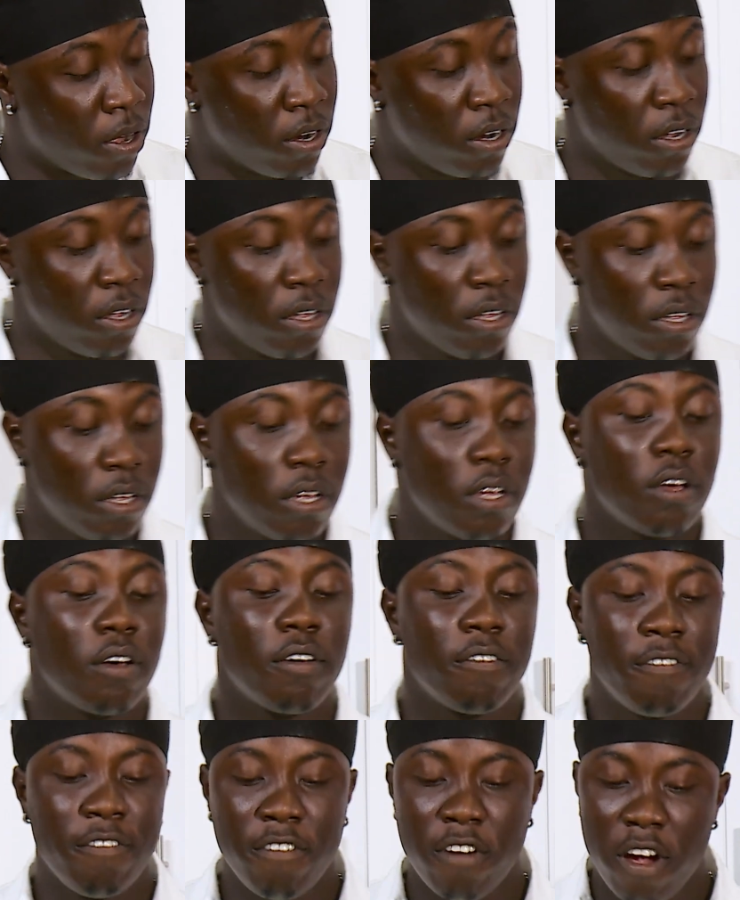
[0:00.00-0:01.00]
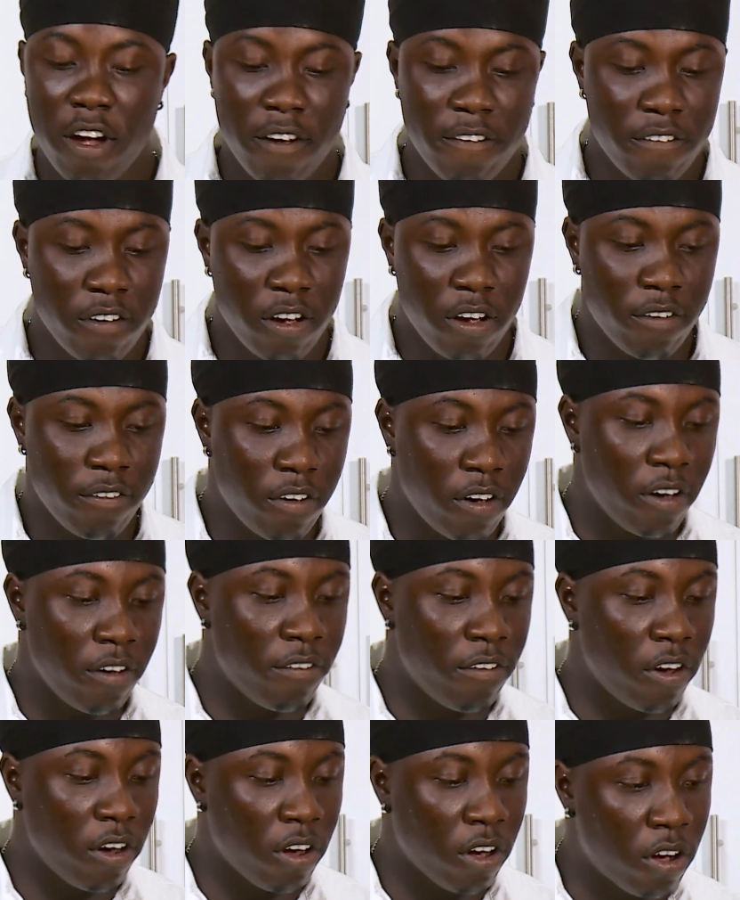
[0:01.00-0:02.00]
very colorful. Very, very, very,
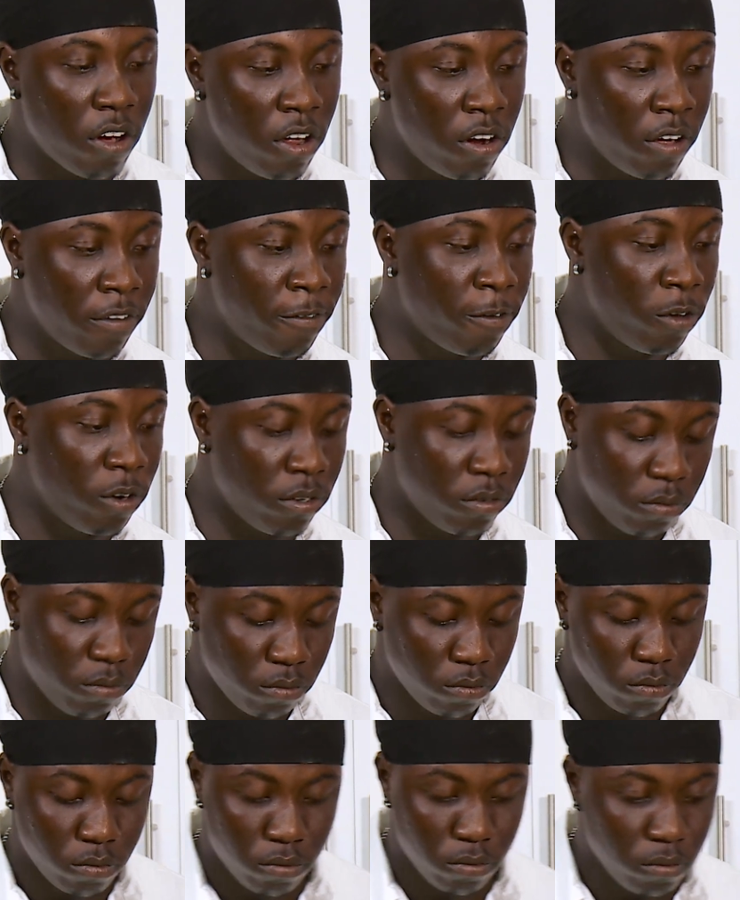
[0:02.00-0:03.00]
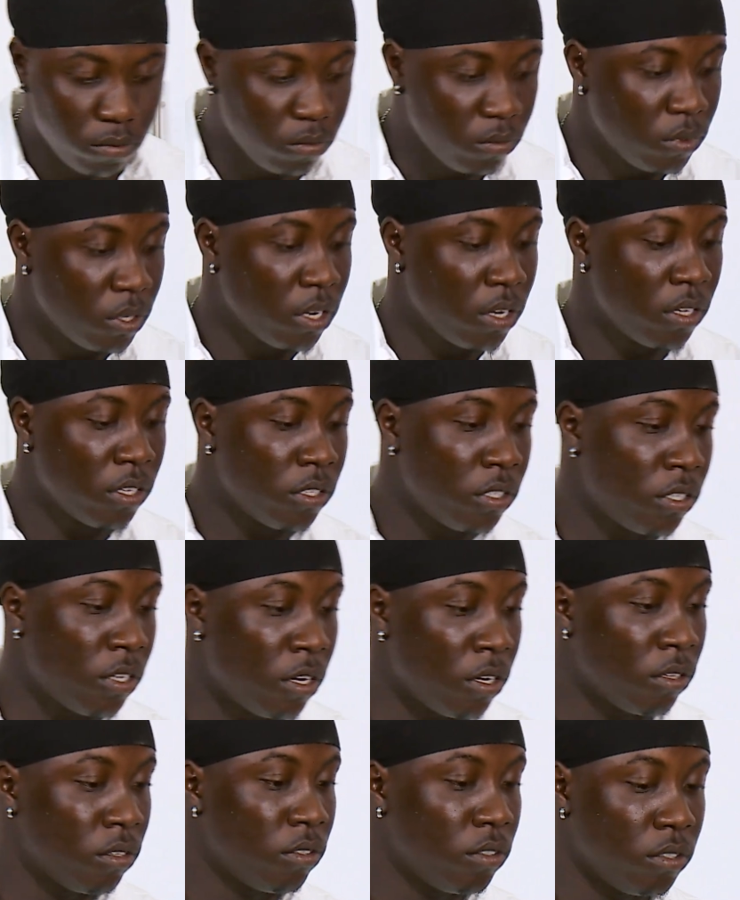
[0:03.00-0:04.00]
Caribbean. very colorful. Mm -hmm. So,
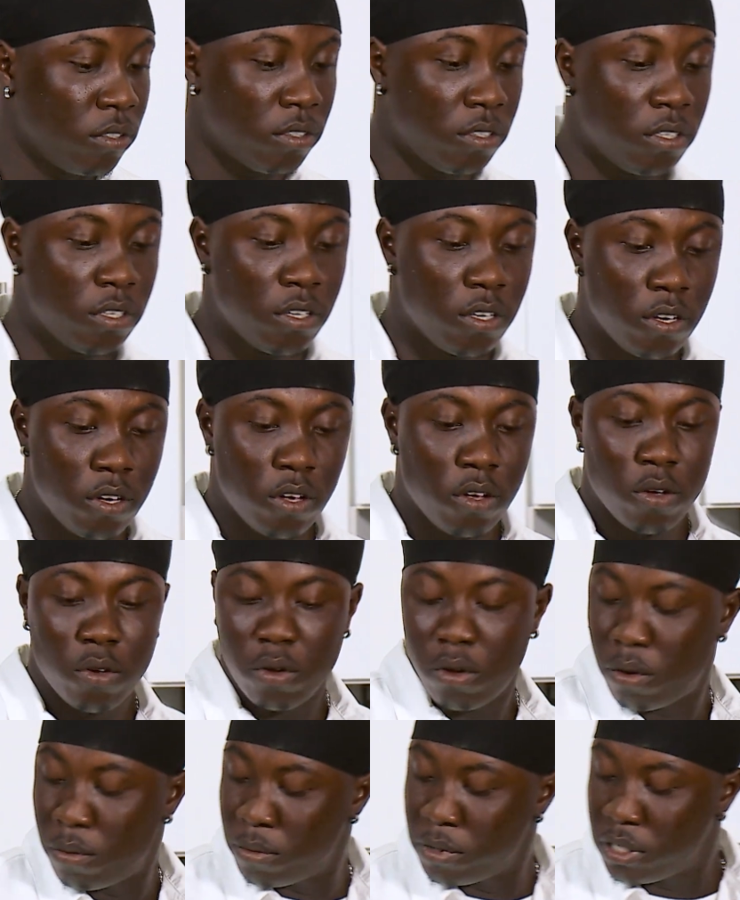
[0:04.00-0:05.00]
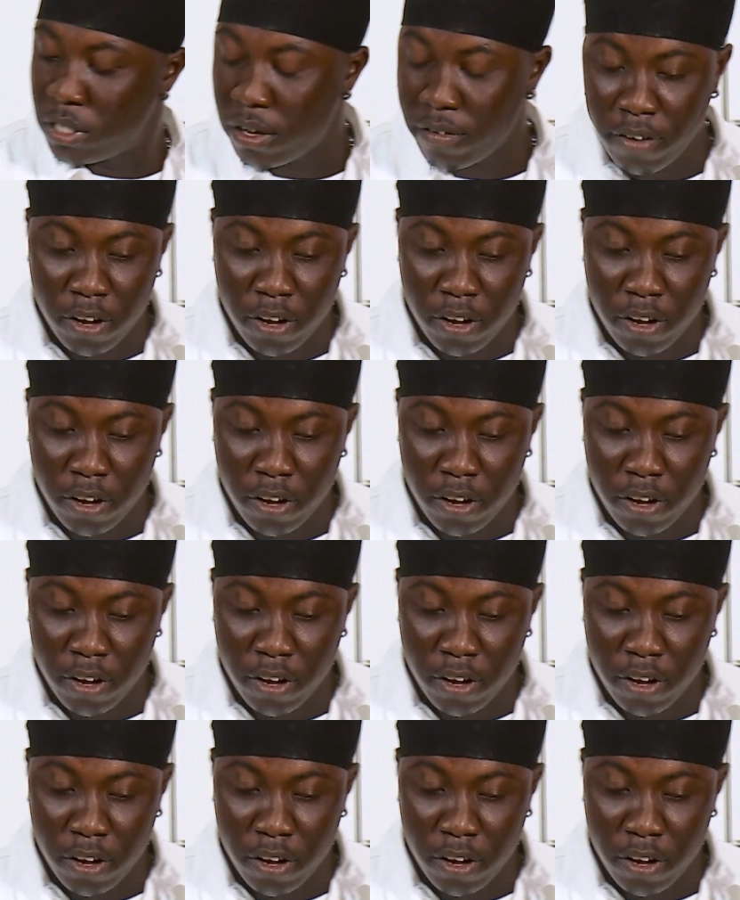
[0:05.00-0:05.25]
what do you need?